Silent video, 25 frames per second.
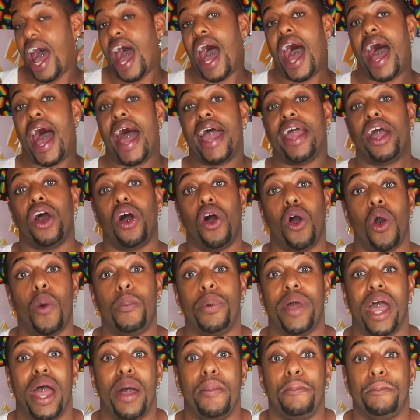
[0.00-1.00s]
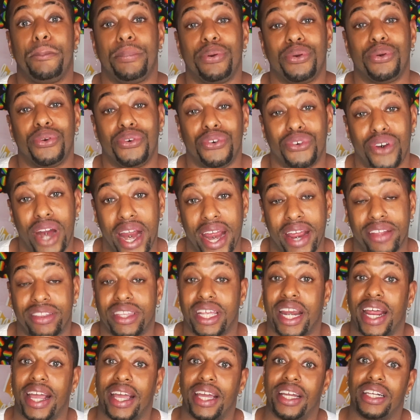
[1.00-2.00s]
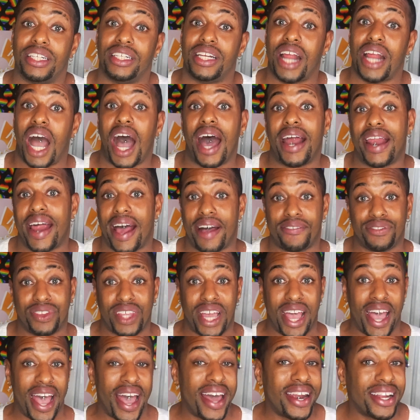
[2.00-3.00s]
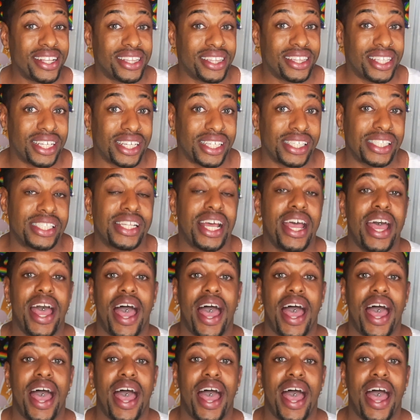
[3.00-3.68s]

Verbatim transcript: I hope and pray that I could not have to edit this